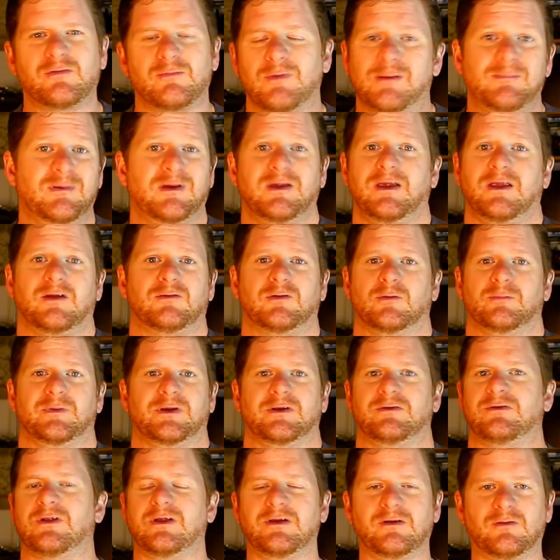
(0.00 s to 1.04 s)
Maybe it'll
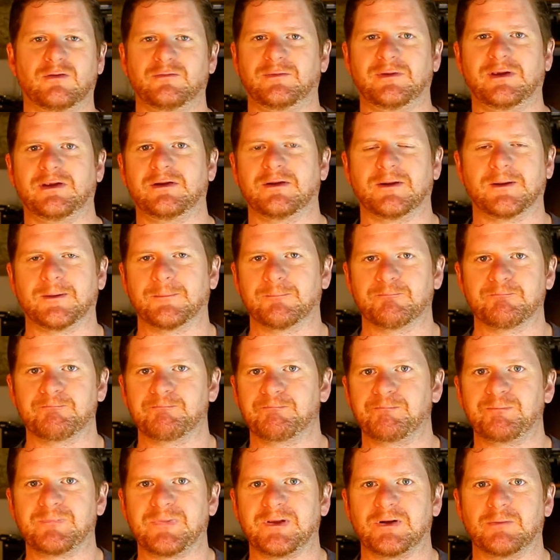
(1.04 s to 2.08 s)

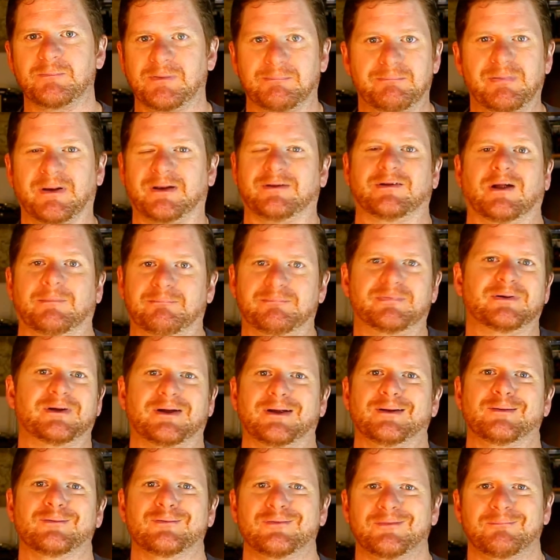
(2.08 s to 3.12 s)
be picked up
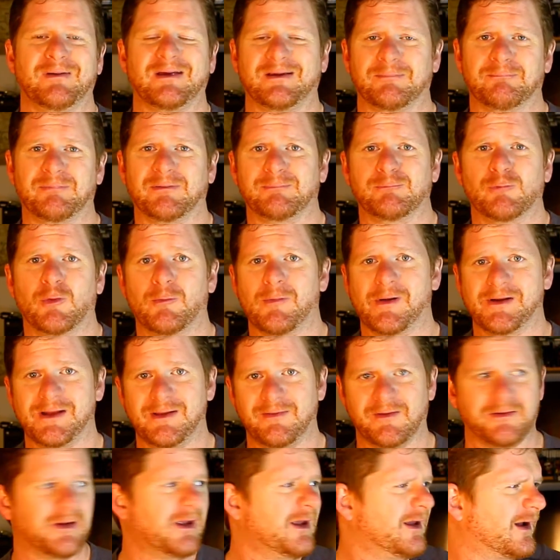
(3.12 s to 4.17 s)
and make a bit more money
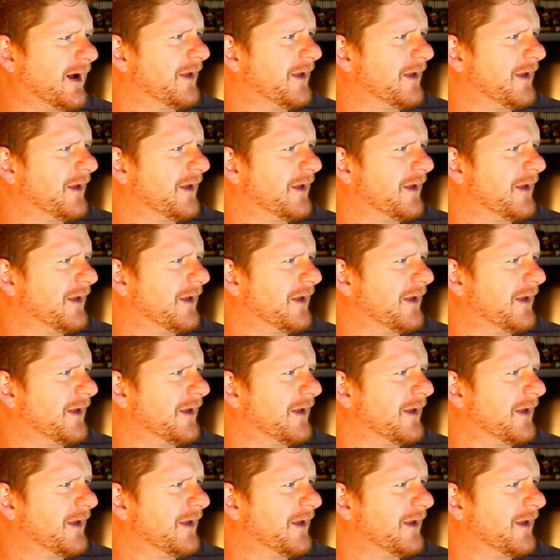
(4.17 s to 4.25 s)
than